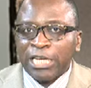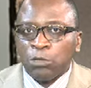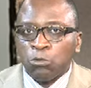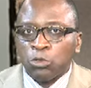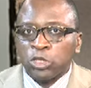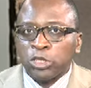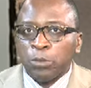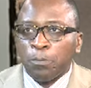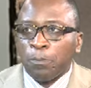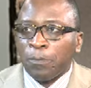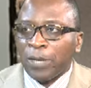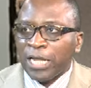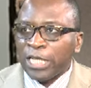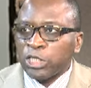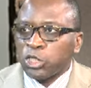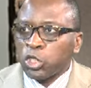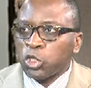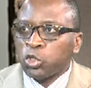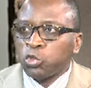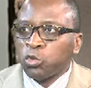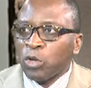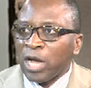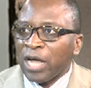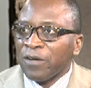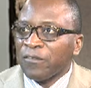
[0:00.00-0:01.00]
was a pleasure
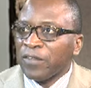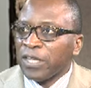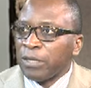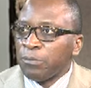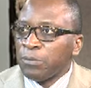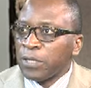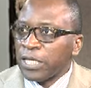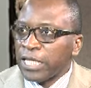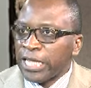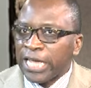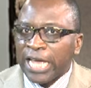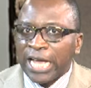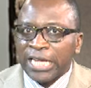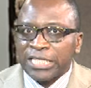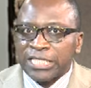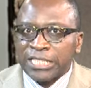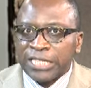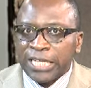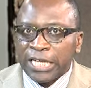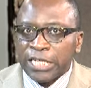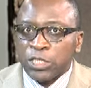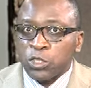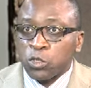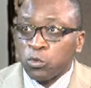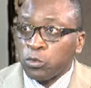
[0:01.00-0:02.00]
to have him here as
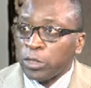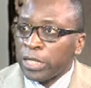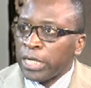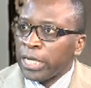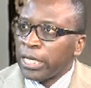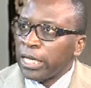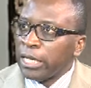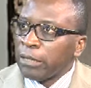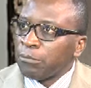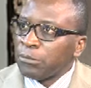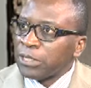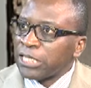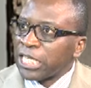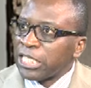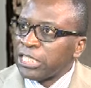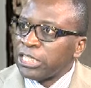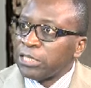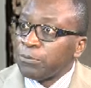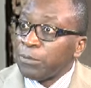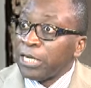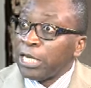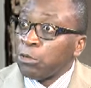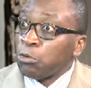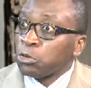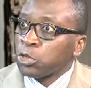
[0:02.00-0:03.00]
guest today. Mr.
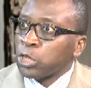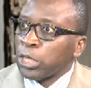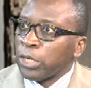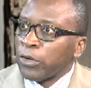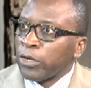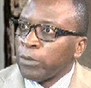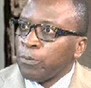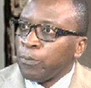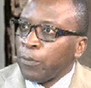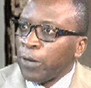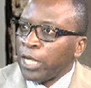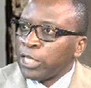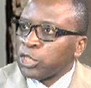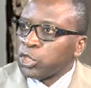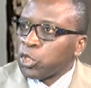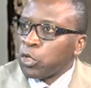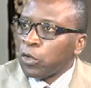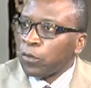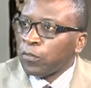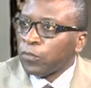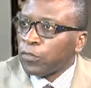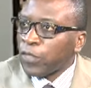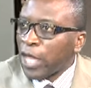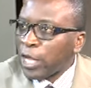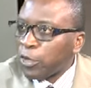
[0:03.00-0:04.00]
Njimele, it was a great
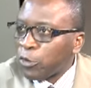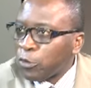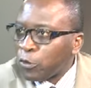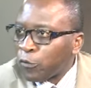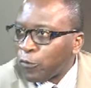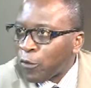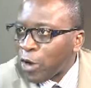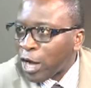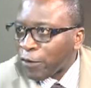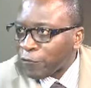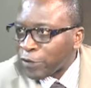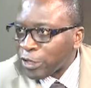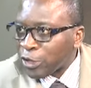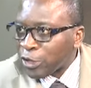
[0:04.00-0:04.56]
pleasure. Thank, thank you for having